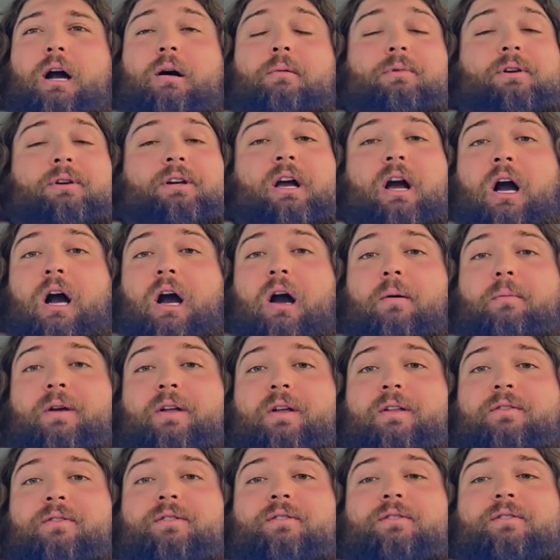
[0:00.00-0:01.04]

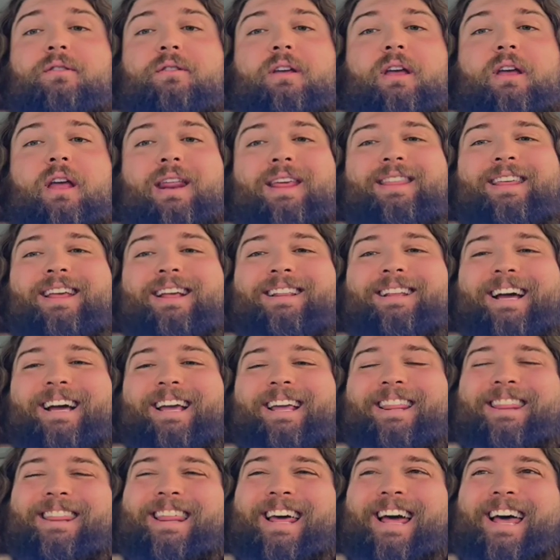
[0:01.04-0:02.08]
comments, anything
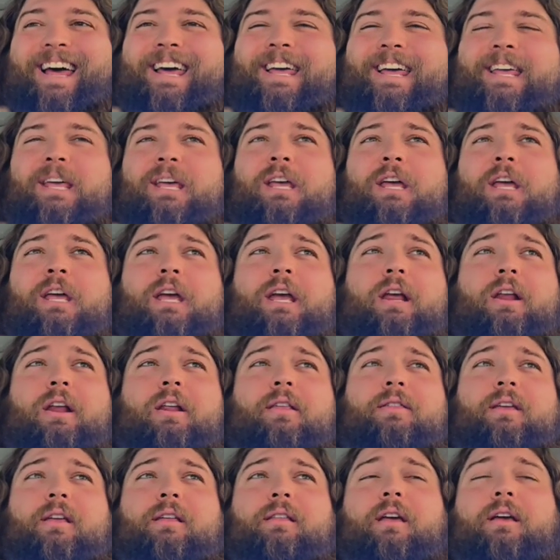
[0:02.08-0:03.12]
like that.
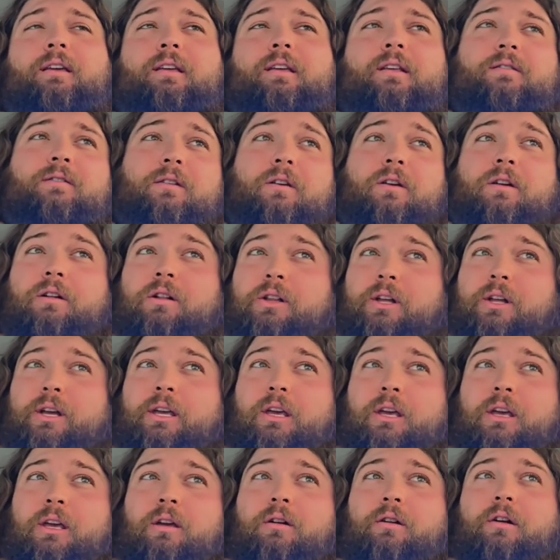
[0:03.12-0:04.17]
Anything that gets you
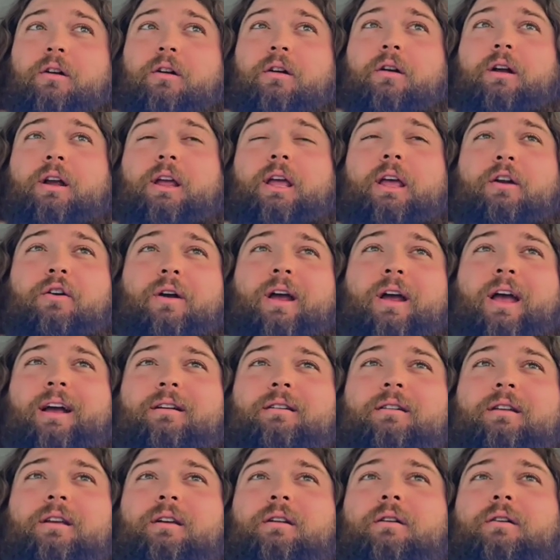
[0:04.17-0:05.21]
clicking or
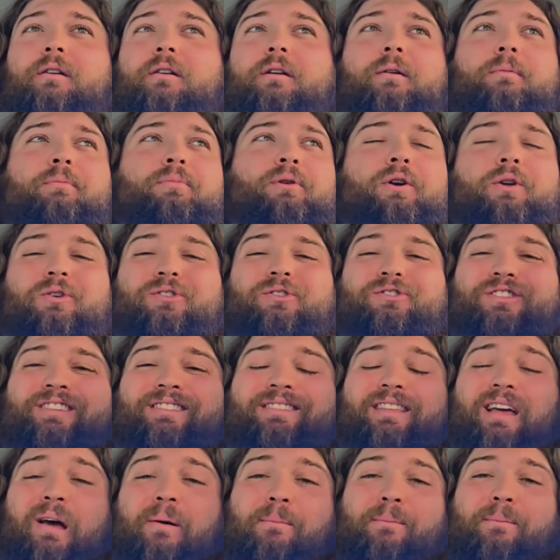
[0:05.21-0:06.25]
interacting or
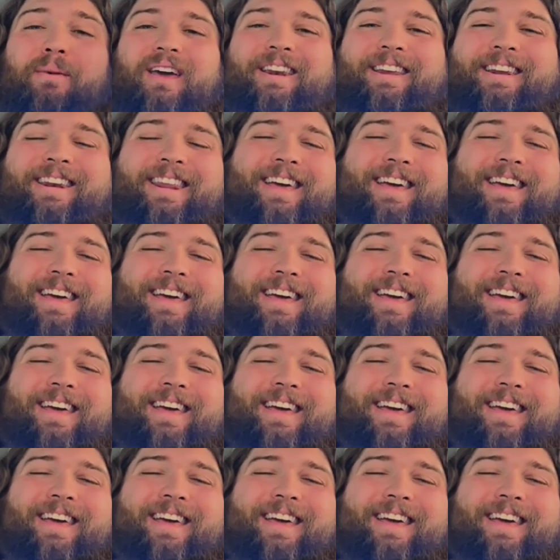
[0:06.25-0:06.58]
producing that